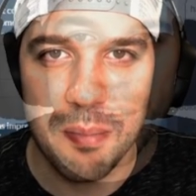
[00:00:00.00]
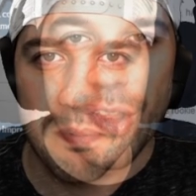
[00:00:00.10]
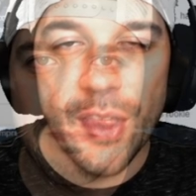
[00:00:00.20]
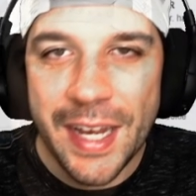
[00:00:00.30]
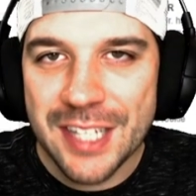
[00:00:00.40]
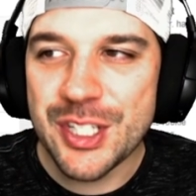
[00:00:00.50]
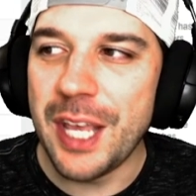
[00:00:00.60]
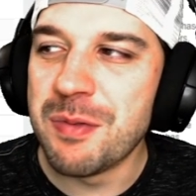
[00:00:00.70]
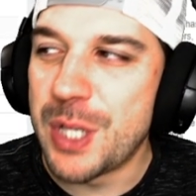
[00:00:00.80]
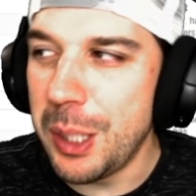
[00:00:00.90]
The next game
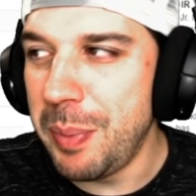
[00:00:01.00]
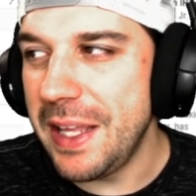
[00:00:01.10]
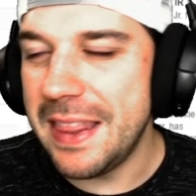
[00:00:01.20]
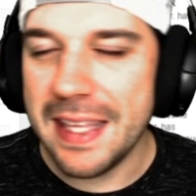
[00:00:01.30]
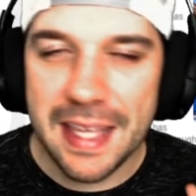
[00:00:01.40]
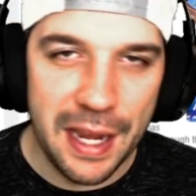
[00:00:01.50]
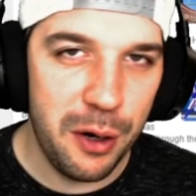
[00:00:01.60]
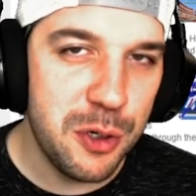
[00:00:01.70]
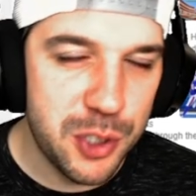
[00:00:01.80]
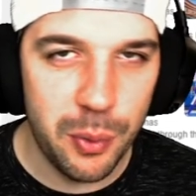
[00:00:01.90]
is going to be the
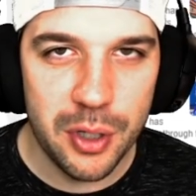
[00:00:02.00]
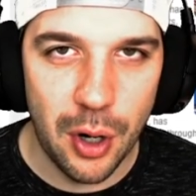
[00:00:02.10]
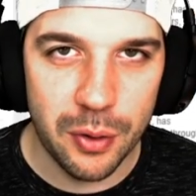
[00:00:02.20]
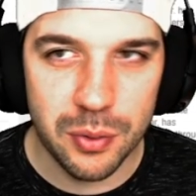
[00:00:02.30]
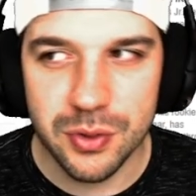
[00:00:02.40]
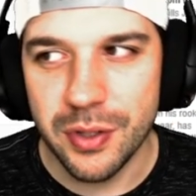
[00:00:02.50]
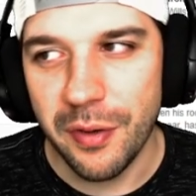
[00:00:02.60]
Arizona Cardinals